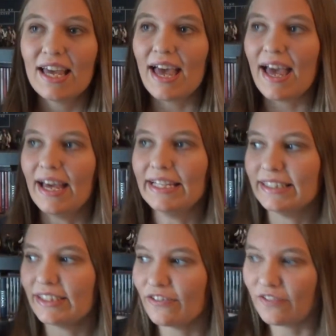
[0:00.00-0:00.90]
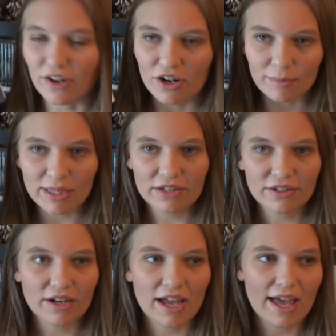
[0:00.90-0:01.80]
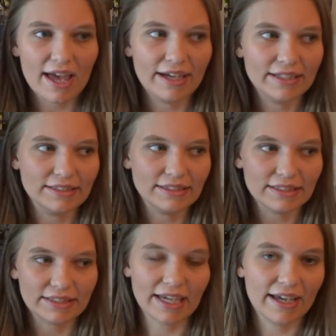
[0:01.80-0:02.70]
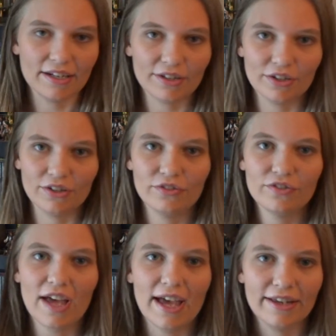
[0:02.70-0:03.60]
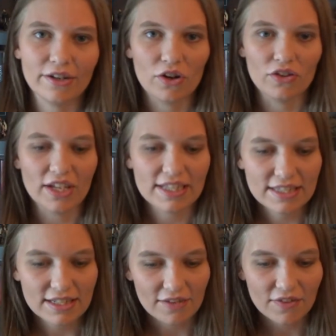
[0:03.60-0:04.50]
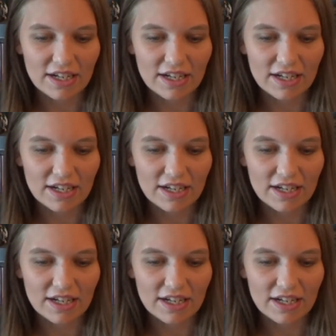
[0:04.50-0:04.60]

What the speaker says: and Faramir and Gandalf and all that stuff,